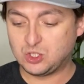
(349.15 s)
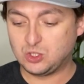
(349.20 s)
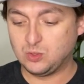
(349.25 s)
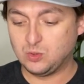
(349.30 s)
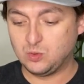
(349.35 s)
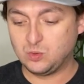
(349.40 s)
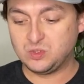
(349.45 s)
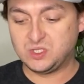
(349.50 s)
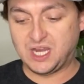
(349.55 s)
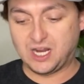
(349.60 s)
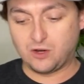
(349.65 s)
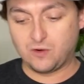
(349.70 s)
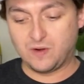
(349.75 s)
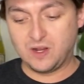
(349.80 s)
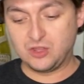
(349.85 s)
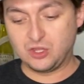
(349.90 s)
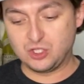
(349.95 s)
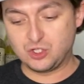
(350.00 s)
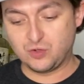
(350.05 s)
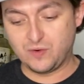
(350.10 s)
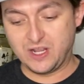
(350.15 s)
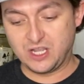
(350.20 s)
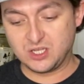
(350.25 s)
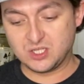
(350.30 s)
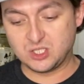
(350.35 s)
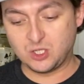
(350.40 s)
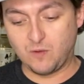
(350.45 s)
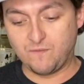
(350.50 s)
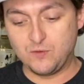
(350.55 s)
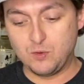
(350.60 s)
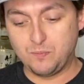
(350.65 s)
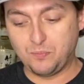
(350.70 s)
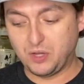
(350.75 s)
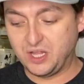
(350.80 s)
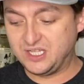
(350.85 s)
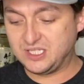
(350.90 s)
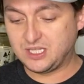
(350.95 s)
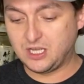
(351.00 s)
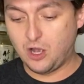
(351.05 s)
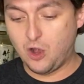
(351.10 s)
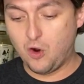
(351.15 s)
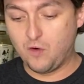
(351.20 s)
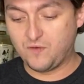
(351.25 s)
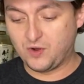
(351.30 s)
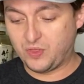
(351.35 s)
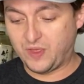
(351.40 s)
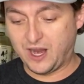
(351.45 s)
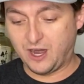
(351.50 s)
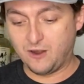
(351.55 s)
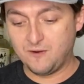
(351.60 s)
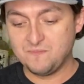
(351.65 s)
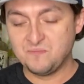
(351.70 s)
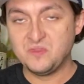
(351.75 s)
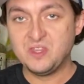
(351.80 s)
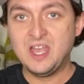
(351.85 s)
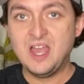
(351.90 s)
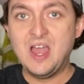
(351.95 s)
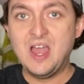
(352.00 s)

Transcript: to decorate the drink. So if you place it over there